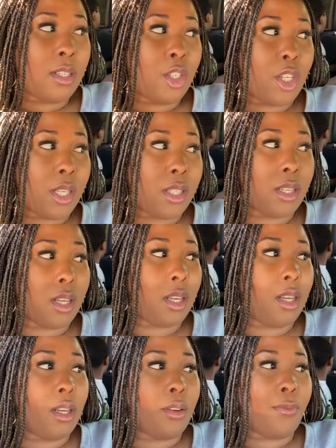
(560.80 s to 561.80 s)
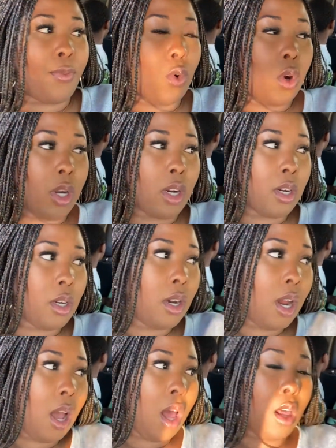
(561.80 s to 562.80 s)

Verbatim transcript: just to eat for, how